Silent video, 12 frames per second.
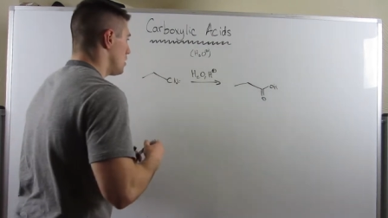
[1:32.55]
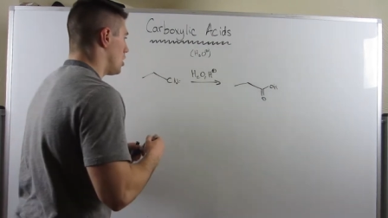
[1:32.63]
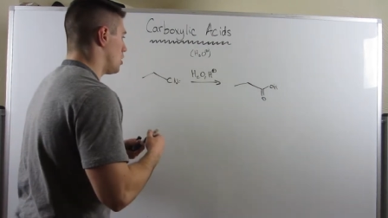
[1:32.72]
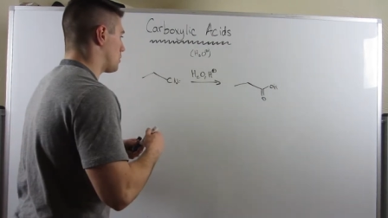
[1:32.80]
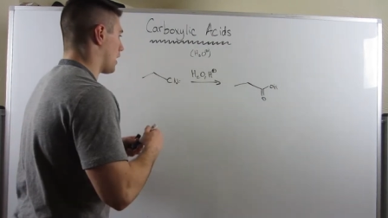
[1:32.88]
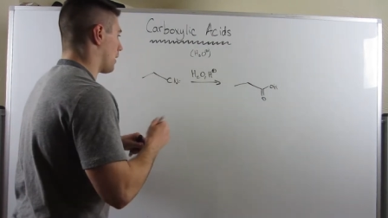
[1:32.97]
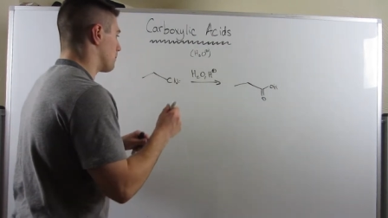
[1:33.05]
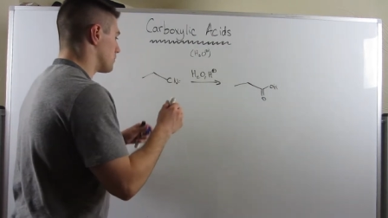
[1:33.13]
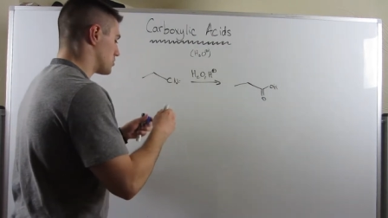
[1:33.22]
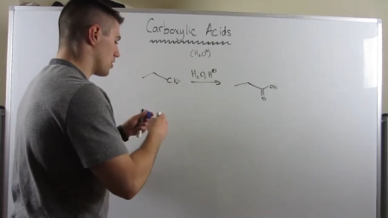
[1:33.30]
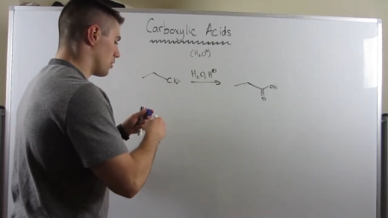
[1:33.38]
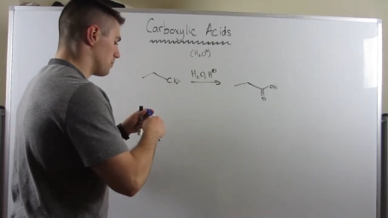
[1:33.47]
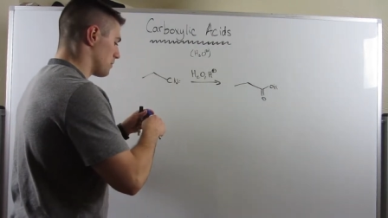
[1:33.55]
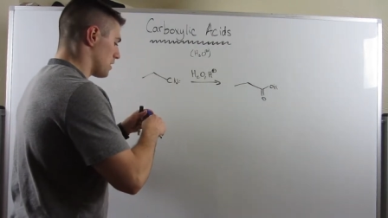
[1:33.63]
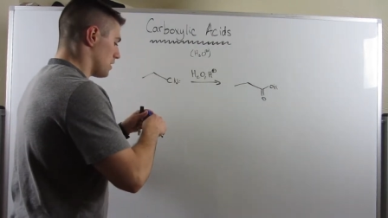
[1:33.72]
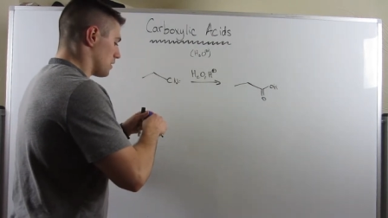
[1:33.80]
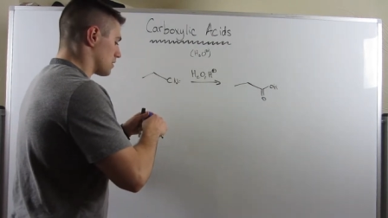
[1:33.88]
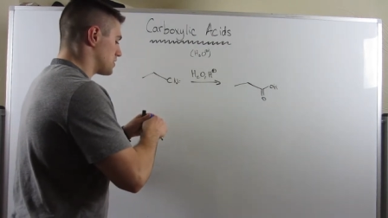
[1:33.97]
Okay, so
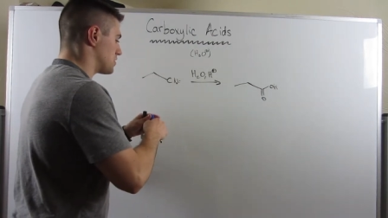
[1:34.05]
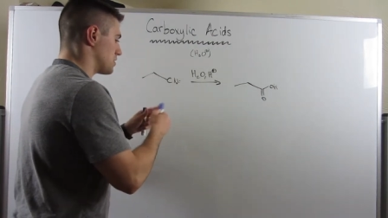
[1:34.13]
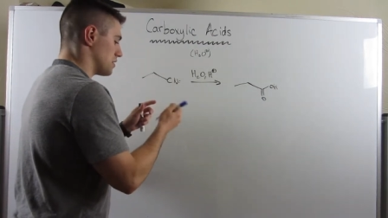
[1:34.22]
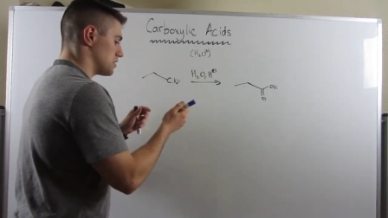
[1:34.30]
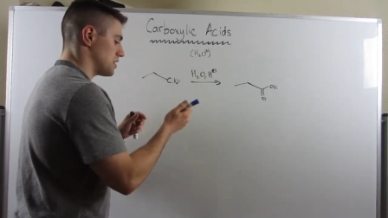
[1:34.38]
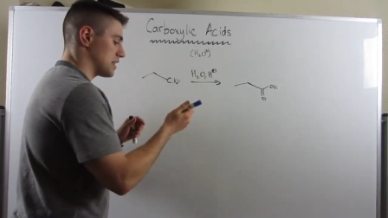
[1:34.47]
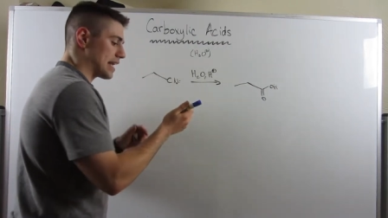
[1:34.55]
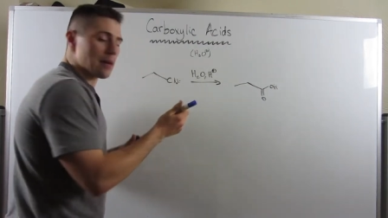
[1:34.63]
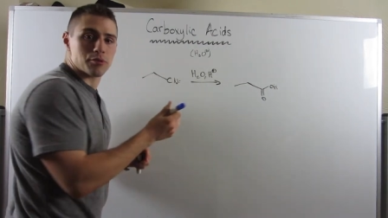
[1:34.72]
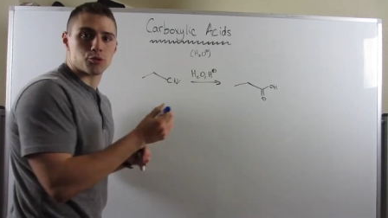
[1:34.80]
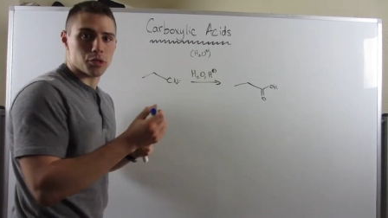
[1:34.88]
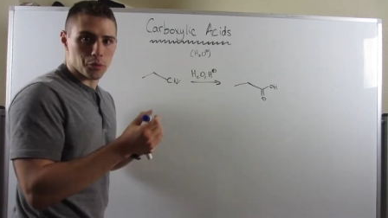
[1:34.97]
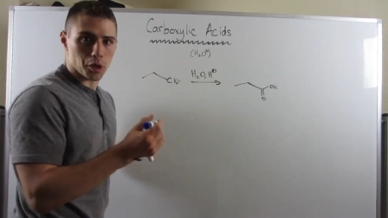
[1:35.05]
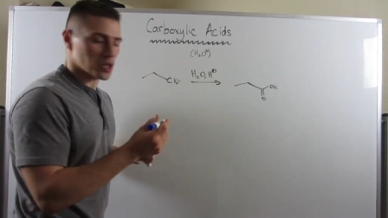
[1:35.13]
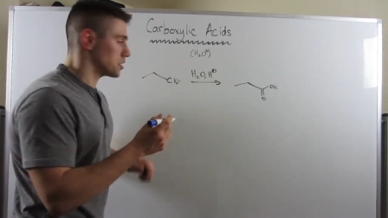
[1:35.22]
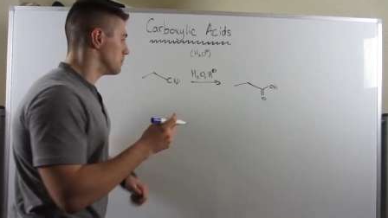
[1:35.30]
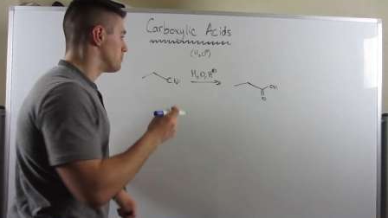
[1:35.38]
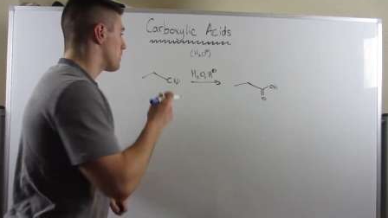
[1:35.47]
let's see the chemistry at
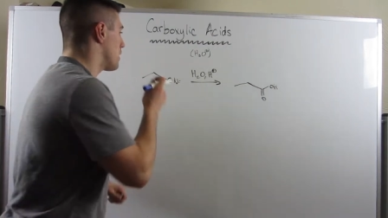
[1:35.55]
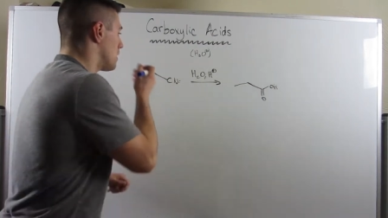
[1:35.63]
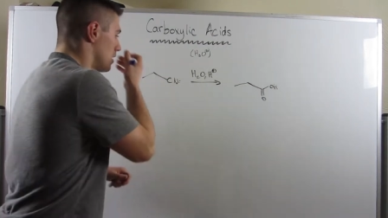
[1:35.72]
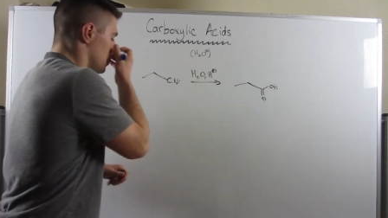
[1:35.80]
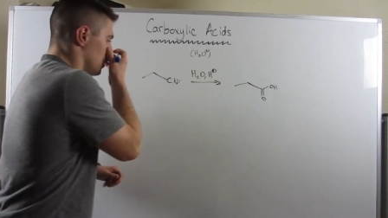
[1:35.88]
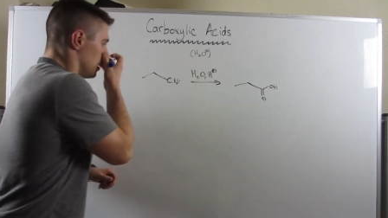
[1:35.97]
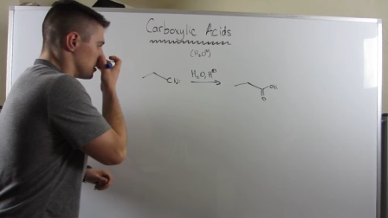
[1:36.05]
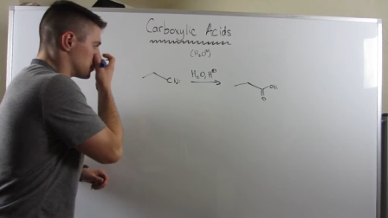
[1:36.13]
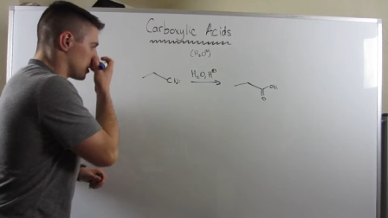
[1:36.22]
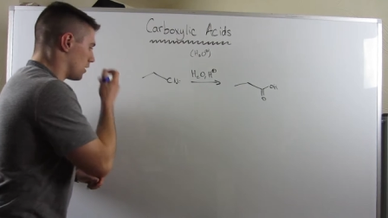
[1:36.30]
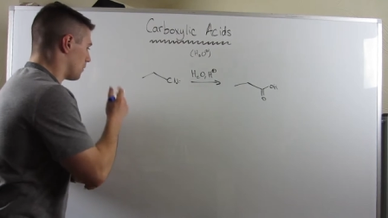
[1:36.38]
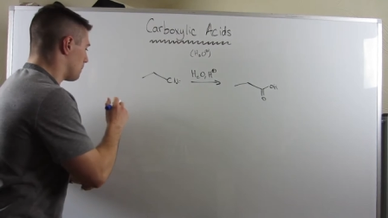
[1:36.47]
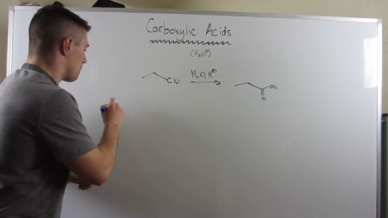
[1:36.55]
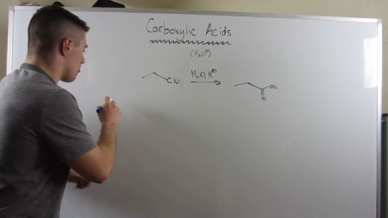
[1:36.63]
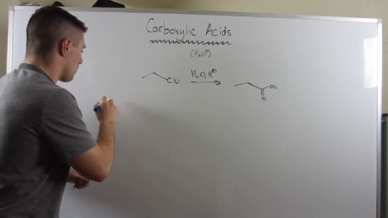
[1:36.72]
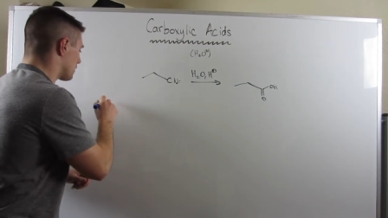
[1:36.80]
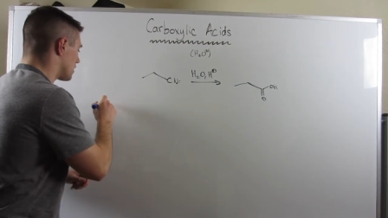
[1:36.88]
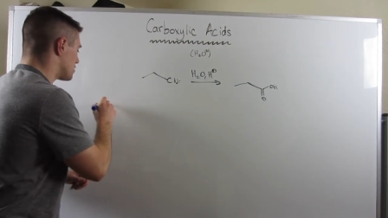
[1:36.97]
work. So
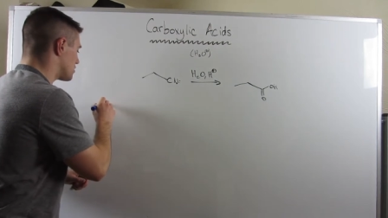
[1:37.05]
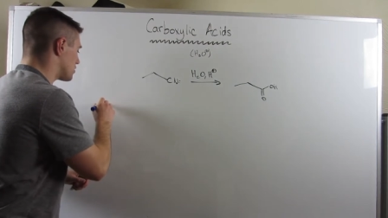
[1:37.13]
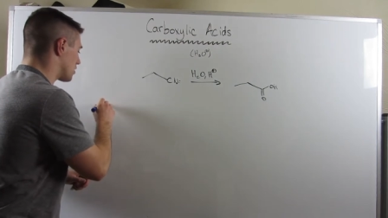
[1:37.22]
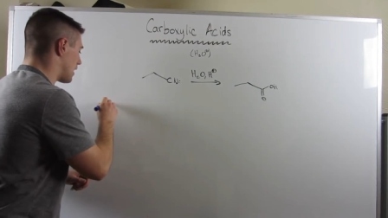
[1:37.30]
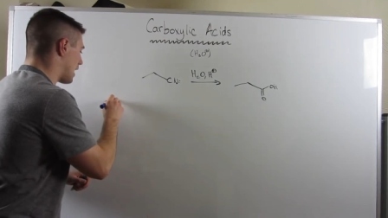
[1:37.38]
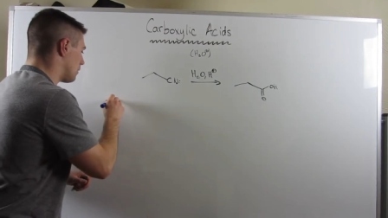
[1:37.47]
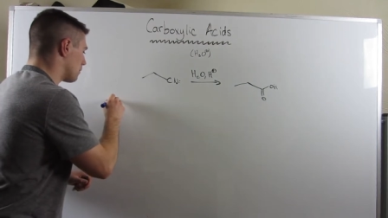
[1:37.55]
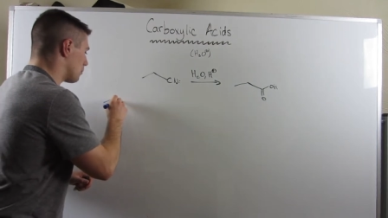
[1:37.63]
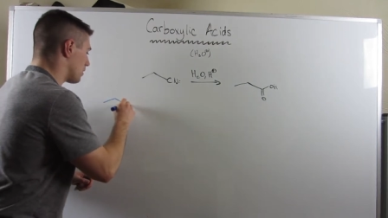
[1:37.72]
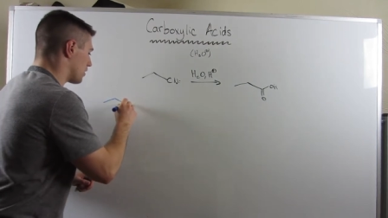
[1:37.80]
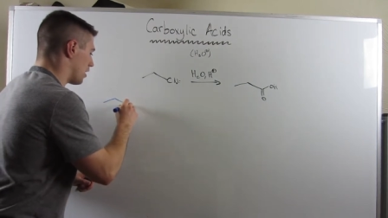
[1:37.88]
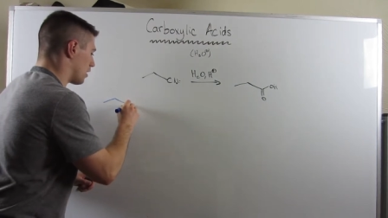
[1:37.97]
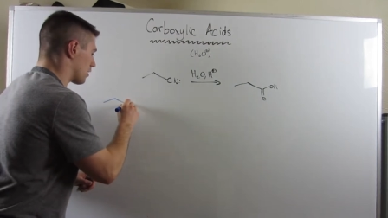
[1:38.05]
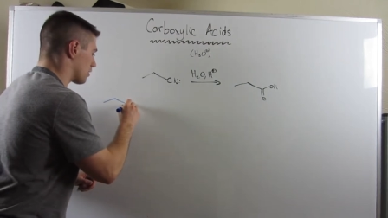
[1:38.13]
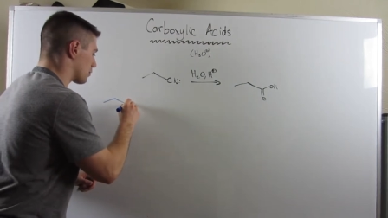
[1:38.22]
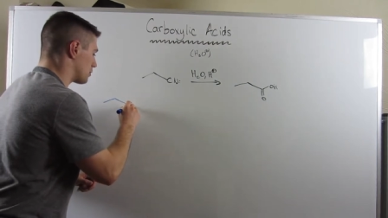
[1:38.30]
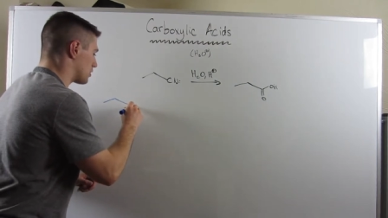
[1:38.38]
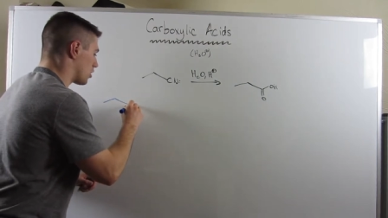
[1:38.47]
let's start out with our
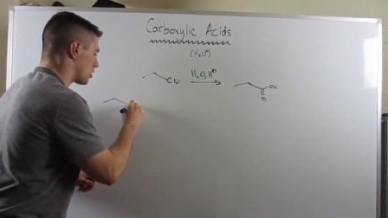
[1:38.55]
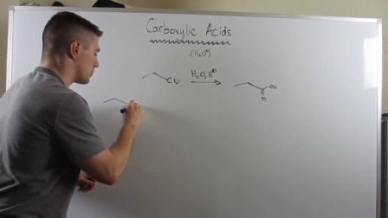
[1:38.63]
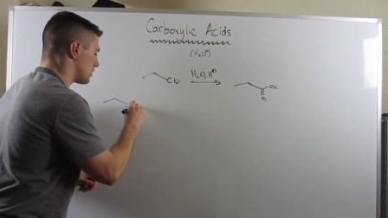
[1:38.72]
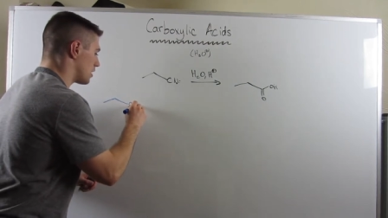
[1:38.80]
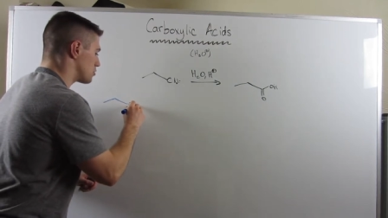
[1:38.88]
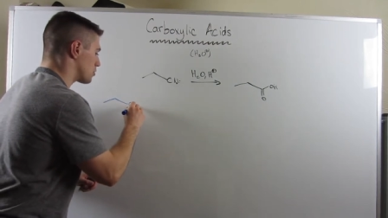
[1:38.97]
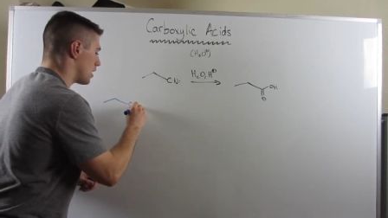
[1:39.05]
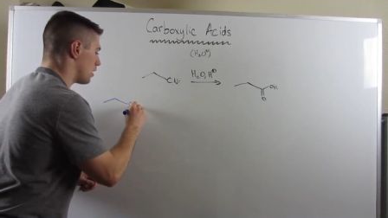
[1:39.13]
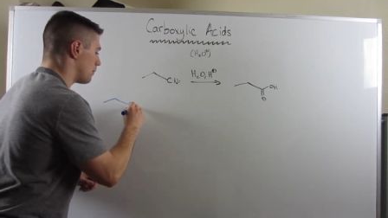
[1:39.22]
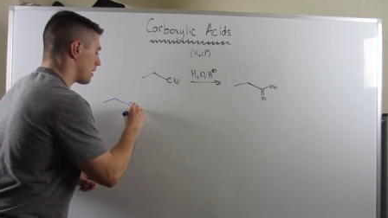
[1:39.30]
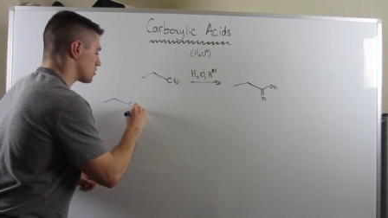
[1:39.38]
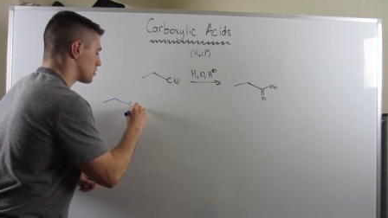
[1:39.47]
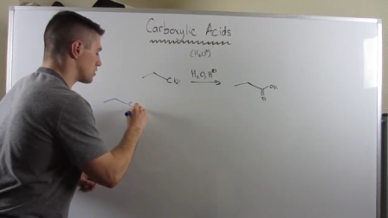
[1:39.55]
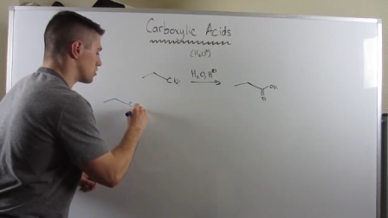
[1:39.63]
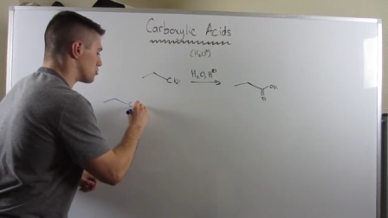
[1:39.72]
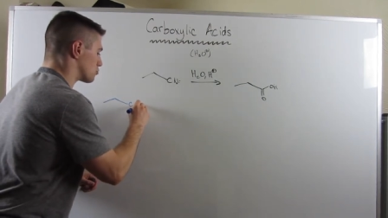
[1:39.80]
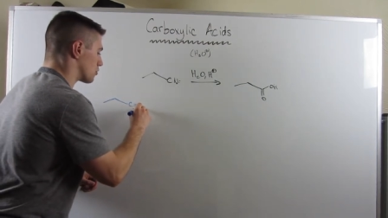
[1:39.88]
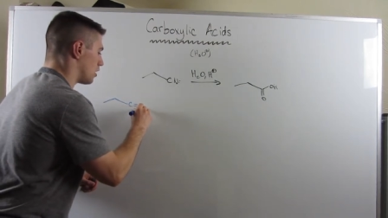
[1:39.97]
three carbon nitrile. I'm actually
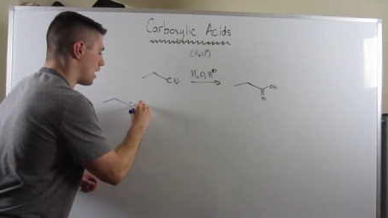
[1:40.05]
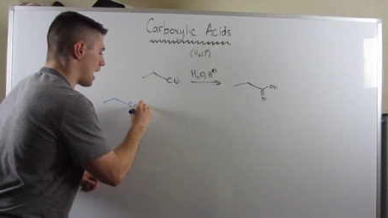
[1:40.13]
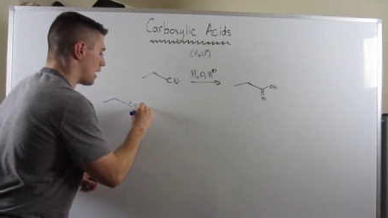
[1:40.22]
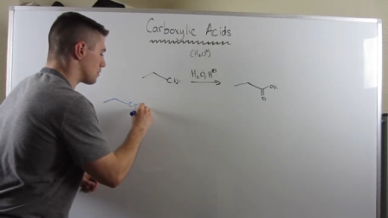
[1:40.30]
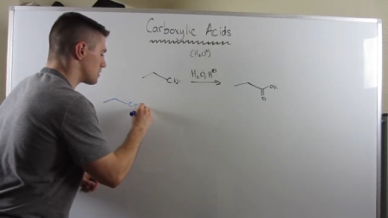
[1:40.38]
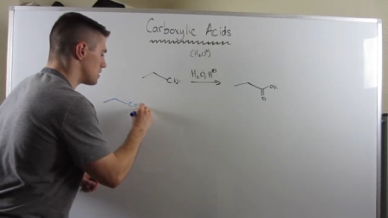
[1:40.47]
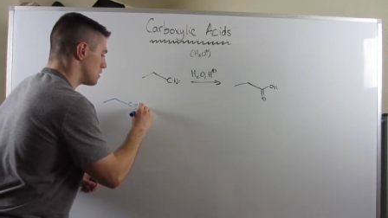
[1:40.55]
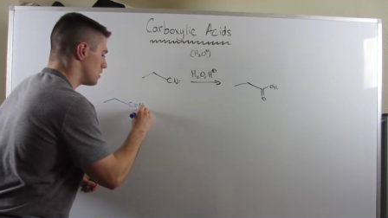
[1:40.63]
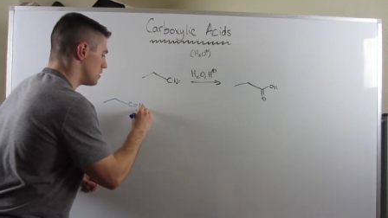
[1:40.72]
going to draw out